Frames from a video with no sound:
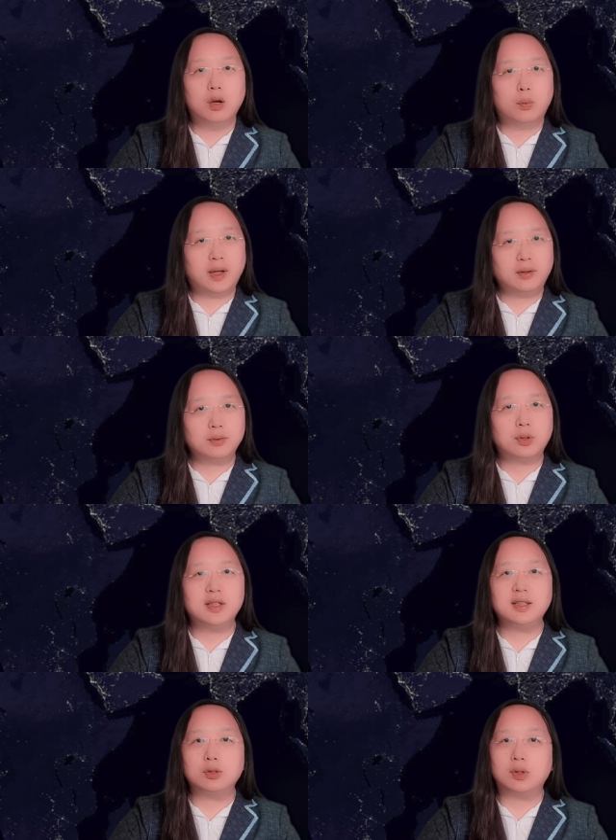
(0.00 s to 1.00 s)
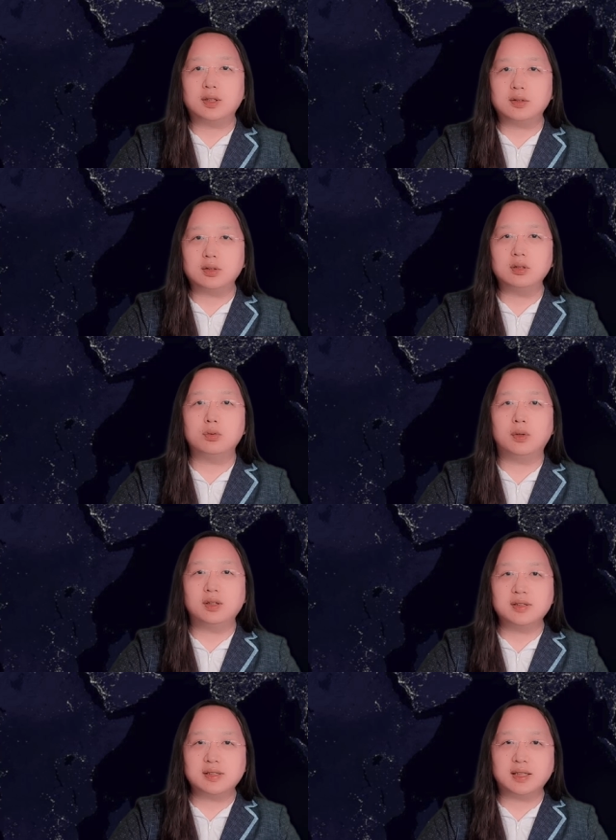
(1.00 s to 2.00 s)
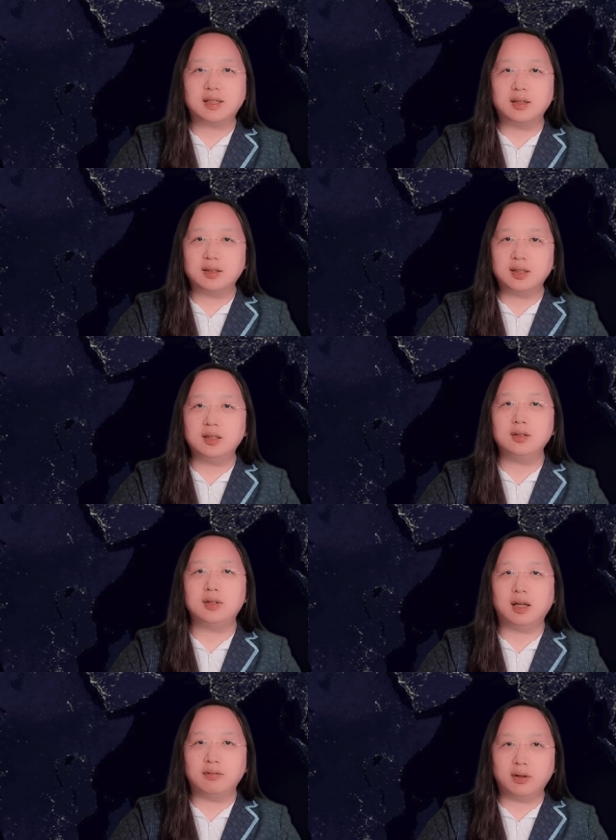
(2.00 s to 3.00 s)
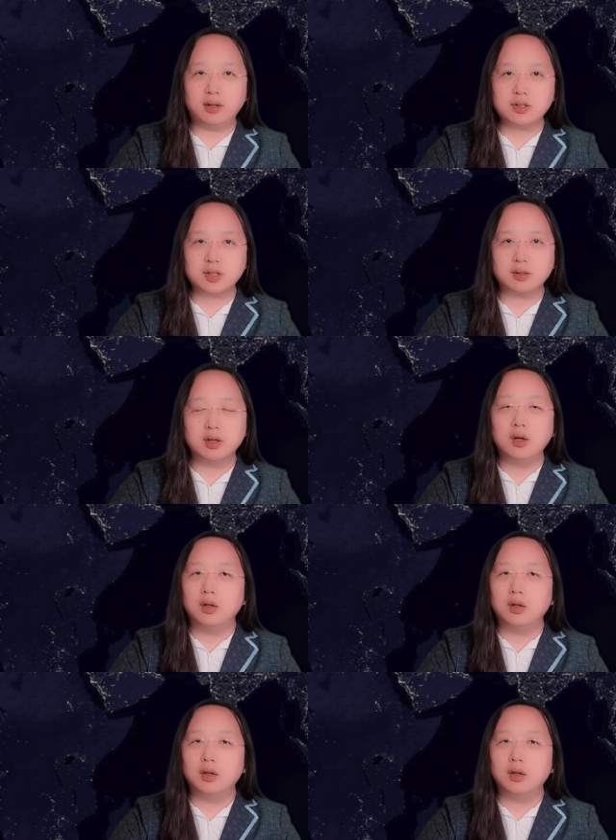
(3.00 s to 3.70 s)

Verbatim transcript: Well, 2022 will see continued evolution